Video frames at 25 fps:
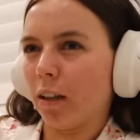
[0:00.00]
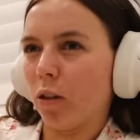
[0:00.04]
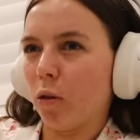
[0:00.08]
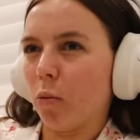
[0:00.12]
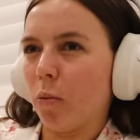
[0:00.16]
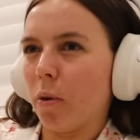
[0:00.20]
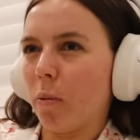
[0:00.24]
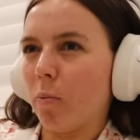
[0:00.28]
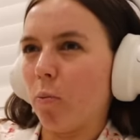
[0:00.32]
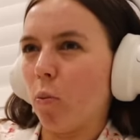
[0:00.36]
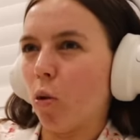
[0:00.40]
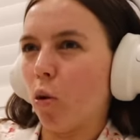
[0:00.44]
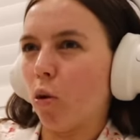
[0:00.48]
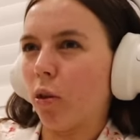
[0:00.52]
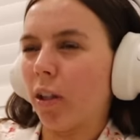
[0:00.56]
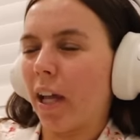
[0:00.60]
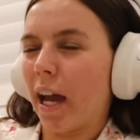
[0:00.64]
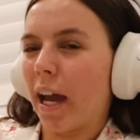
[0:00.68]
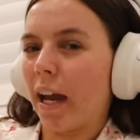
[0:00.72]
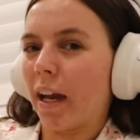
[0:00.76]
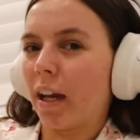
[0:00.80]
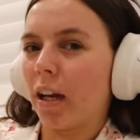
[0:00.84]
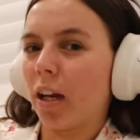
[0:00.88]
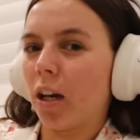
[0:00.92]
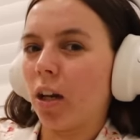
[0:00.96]
little bit more
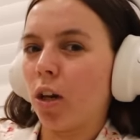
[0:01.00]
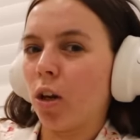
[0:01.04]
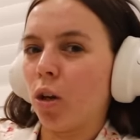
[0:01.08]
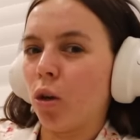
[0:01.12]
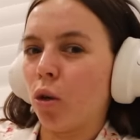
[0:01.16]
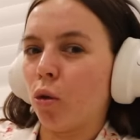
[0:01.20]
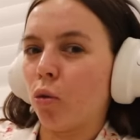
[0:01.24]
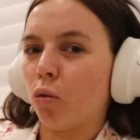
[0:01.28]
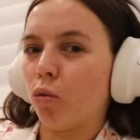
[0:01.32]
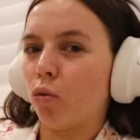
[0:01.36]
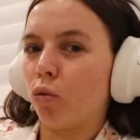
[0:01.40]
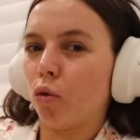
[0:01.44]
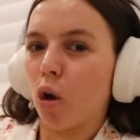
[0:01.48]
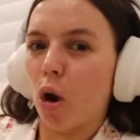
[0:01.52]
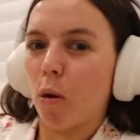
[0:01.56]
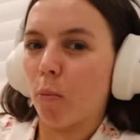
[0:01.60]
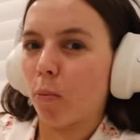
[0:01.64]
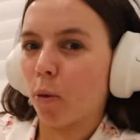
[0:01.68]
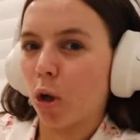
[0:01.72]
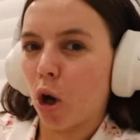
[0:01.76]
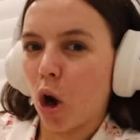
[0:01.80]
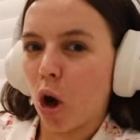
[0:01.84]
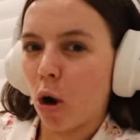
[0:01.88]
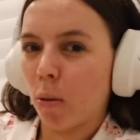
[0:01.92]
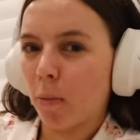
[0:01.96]
like
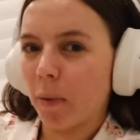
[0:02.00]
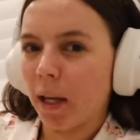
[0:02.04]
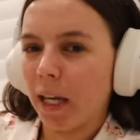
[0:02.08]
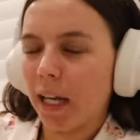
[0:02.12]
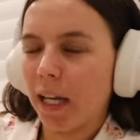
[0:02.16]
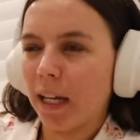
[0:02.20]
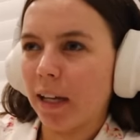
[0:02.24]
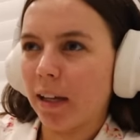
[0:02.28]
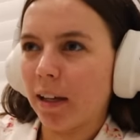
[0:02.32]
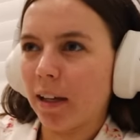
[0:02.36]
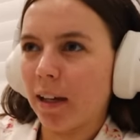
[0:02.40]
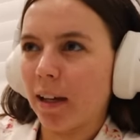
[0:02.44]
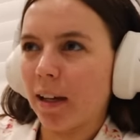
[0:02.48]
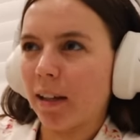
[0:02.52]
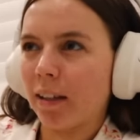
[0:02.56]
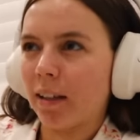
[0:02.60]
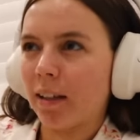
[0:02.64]
rom-commy,